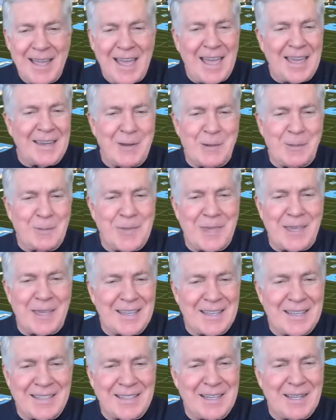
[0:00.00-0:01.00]
I don't
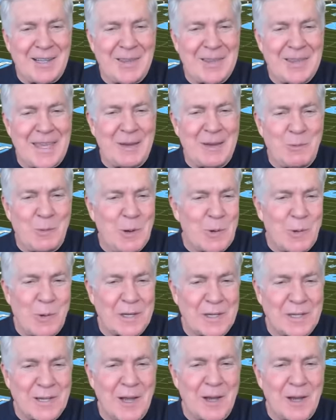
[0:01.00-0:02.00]
think until then we'll
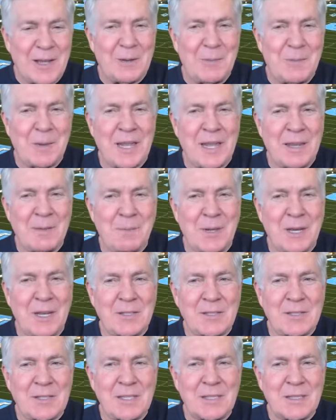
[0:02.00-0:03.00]
quit talking about it. But
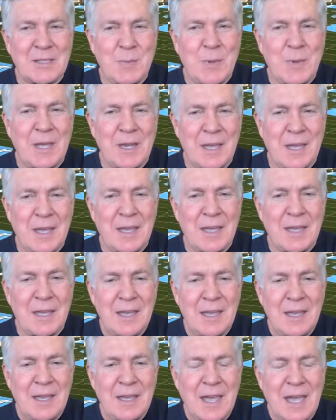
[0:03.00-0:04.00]
it's it's been a
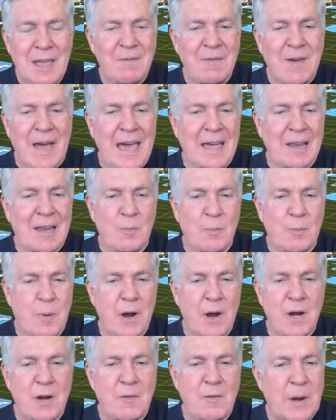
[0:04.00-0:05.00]
a vital
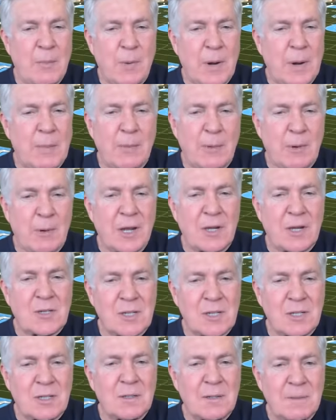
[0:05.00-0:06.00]
part of our
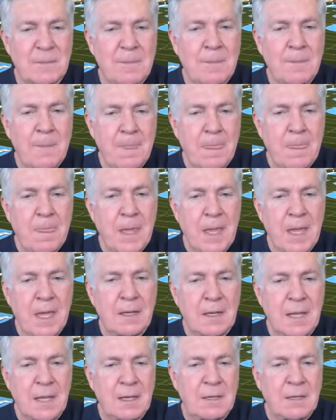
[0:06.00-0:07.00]
preparation,
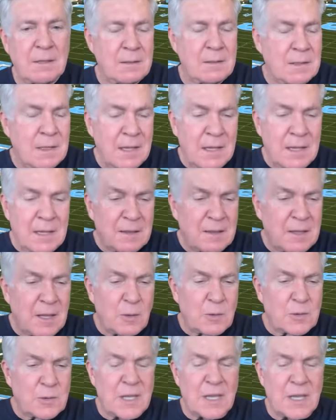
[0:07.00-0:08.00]
and and
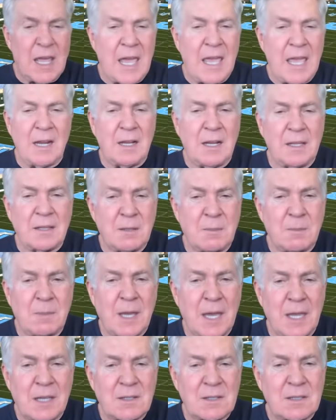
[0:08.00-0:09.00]
those that handle it the
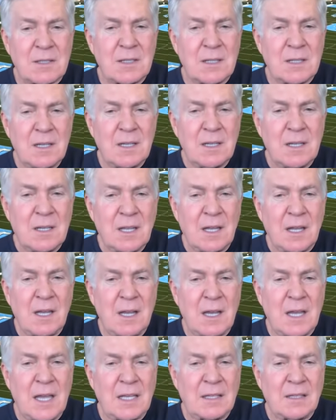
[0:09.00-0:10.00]
best
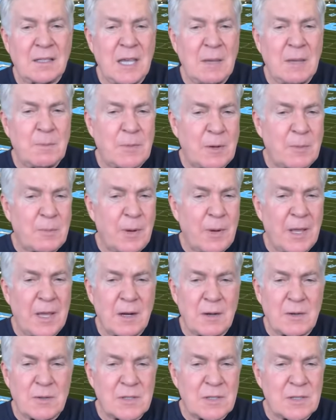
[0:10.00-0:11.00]
uh, and keep their
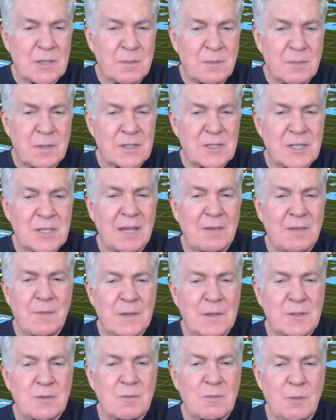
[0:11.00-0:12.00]
players the the
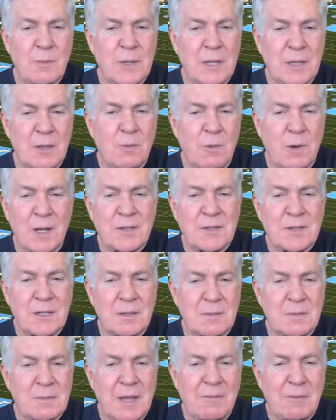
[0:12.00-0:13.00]
safest will be the ones
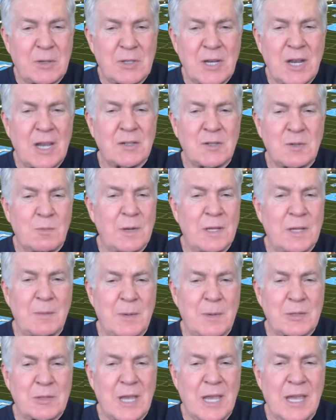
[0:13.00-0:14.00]
that have a chance to win the
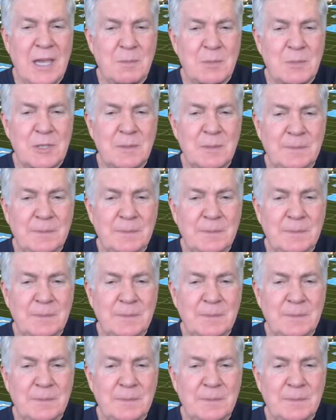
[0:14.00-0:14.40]
most games.